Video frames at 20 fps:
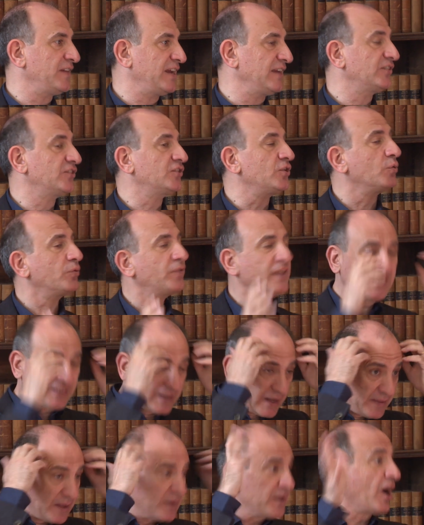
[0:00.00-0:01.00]
things. So things
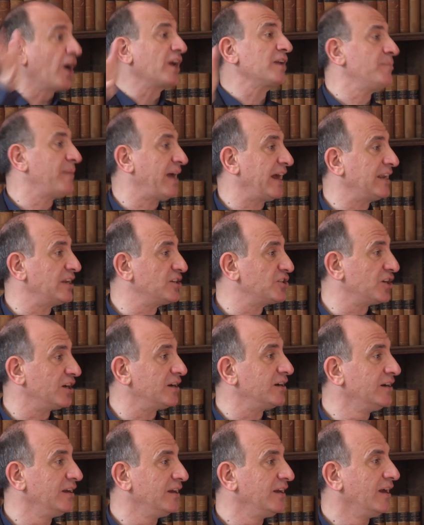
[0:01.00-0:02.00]
like The Night
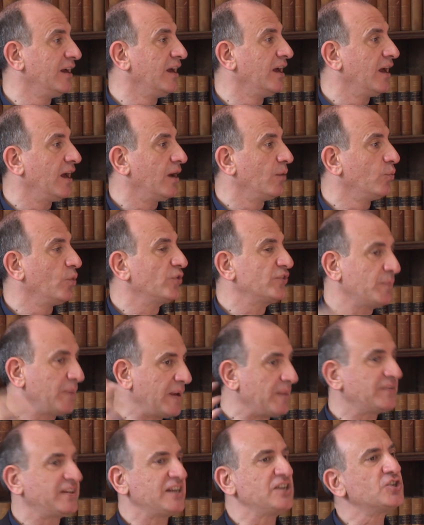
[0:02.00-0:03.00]
Manager was a
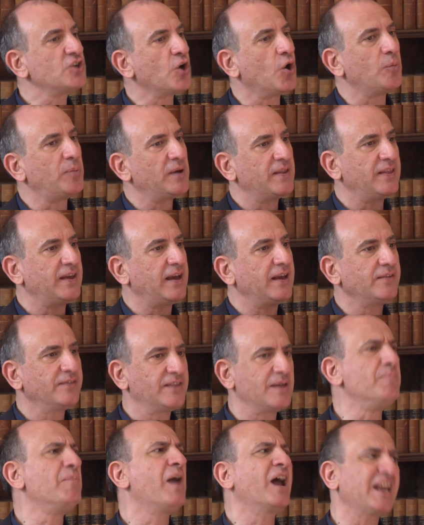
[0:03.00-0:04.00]
B B C show, but they,
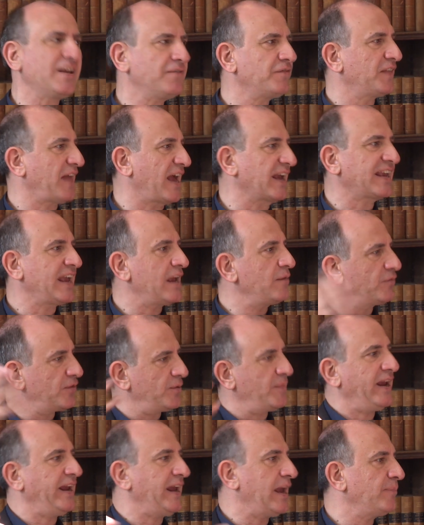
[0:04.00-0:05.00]
the money for that came
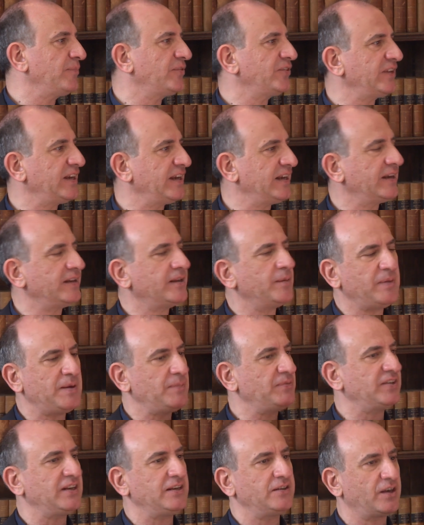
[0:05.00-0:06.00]
from A M C, and the B
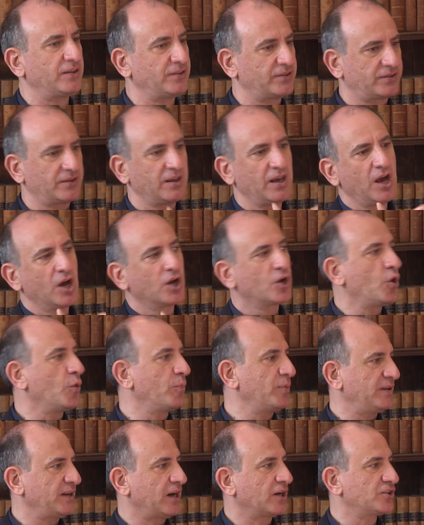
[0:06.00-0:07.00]
B C does
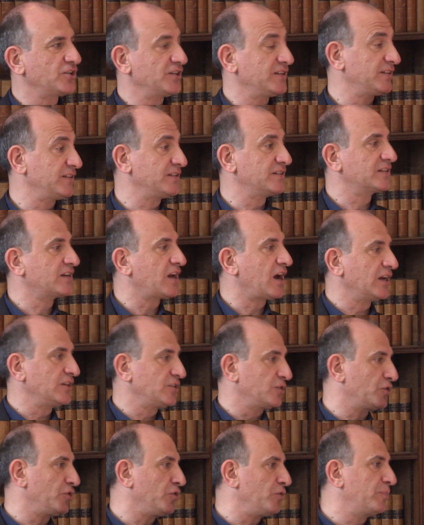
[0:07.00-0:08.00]
co-productions and Sky
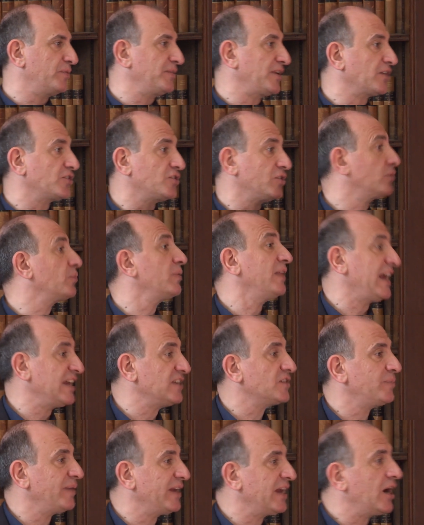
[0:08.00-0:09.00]
do co-productions with
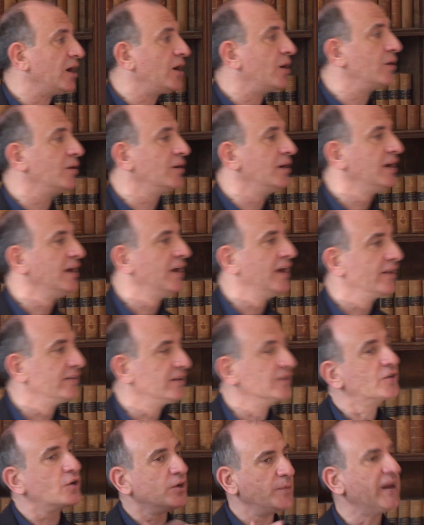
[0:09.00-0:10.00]
H B O.
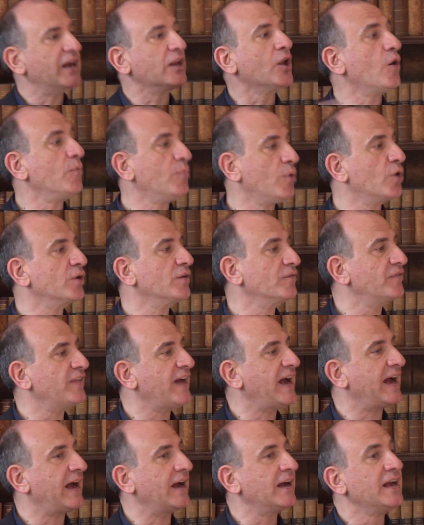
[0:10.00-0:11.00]
There's going to be a lot more of
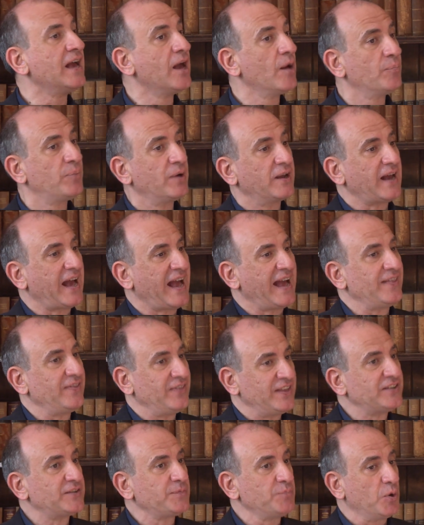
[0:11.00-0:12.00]
that. But at
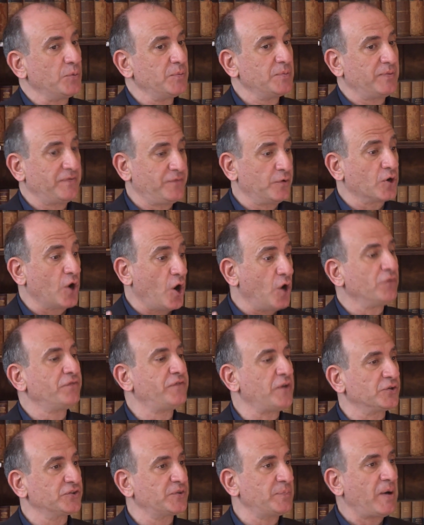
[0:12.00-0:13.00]
this moment, before it all
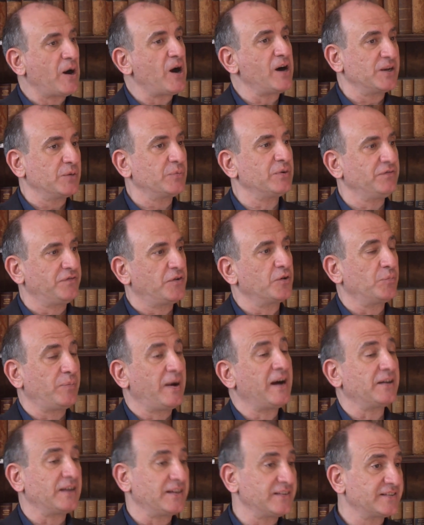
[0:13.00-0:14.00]
falls apart, and it will fall
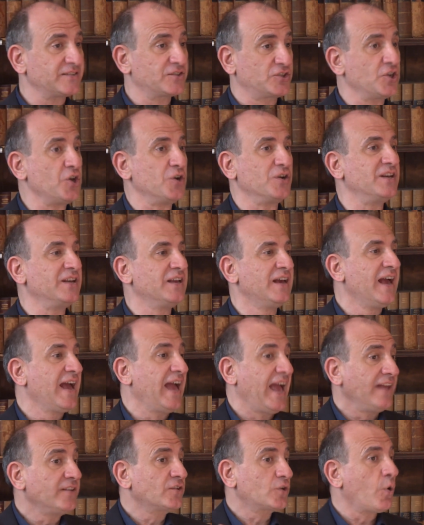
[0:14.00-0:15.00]
apart soon,
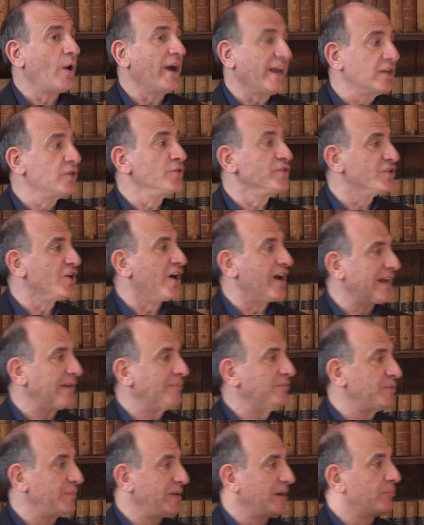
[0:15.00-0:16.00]
it's quite a good time
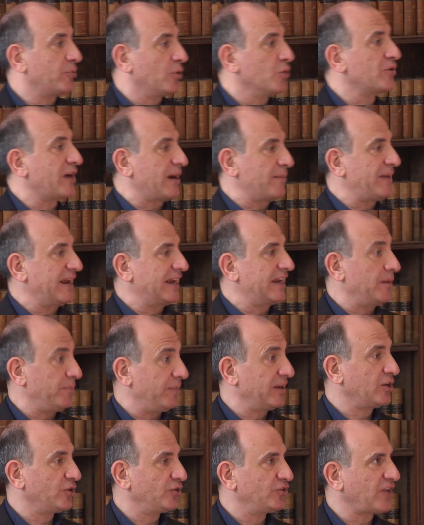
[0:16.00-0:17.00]
to be a program maker
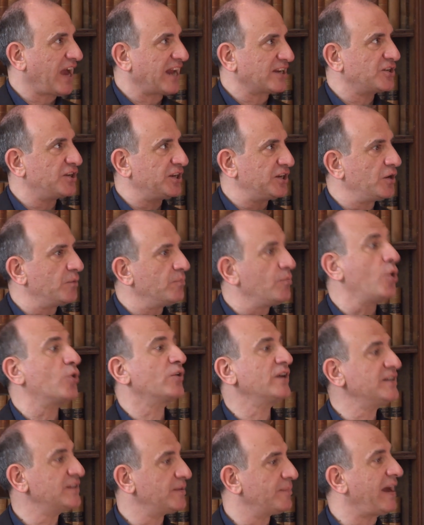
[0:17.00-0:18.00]
because actually you're
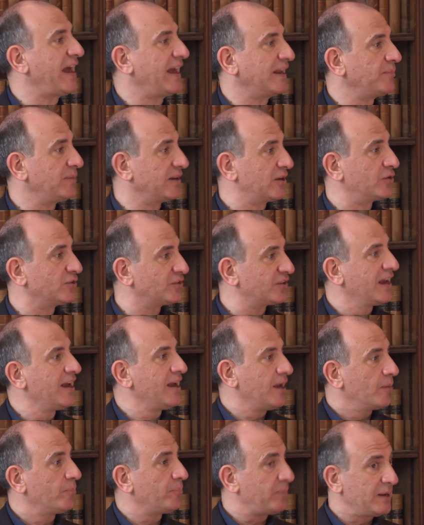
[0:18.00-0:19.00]
more in demand because
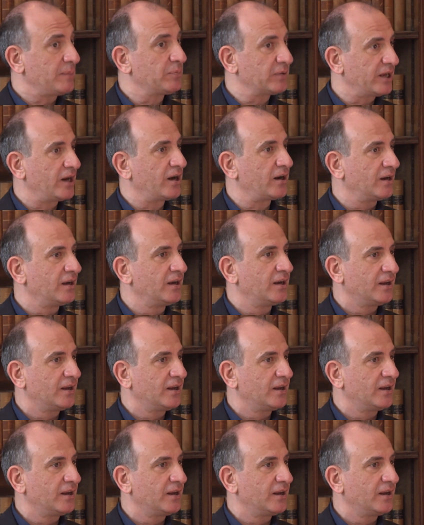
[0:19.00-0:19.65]
people are,